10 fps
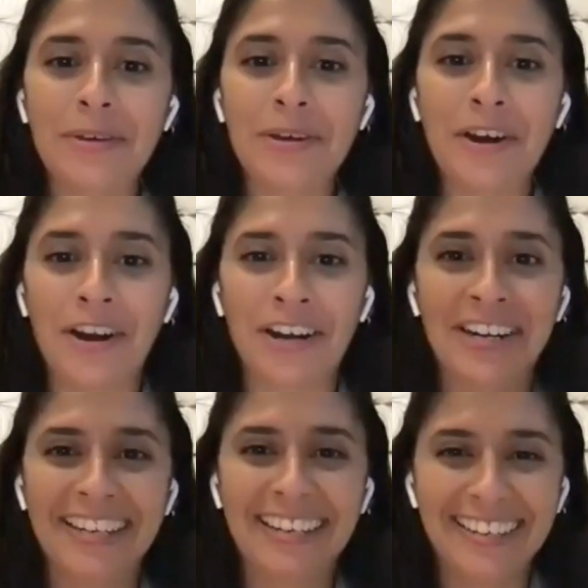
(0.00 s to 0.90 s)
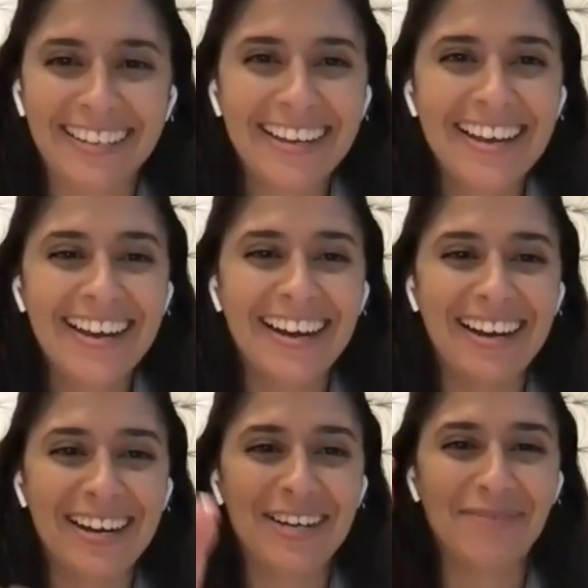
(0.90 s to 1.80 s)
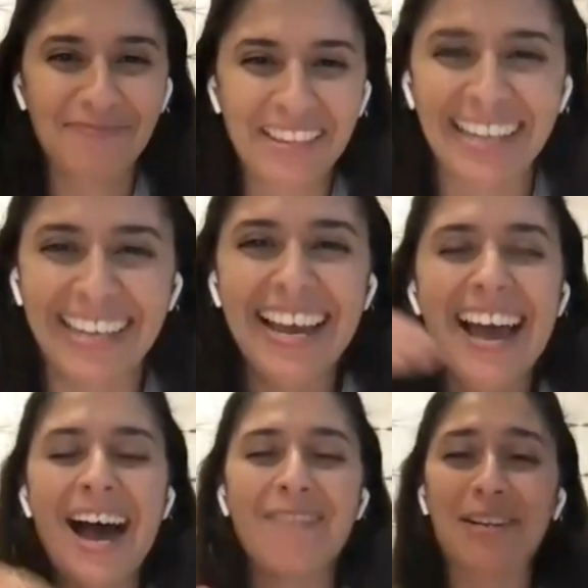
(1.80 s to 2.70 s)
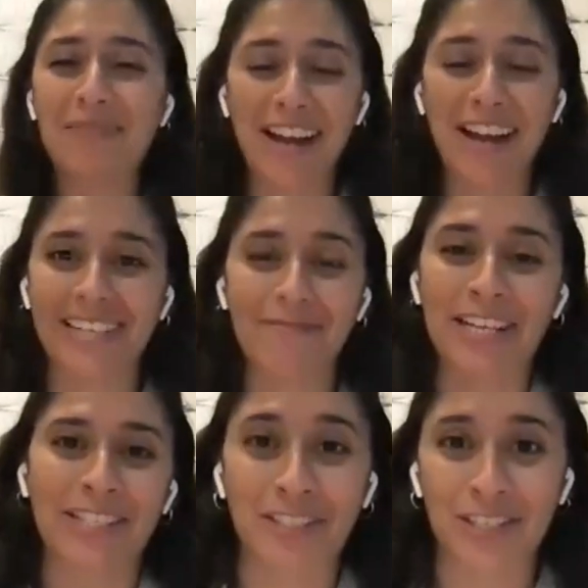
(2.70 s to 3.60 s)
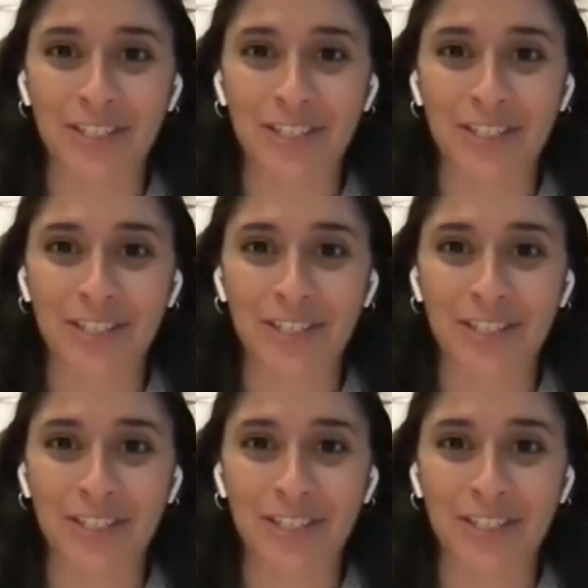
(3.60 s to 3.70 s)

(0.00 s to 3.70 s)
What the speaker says: think we are. I'm going to be honest. I'm like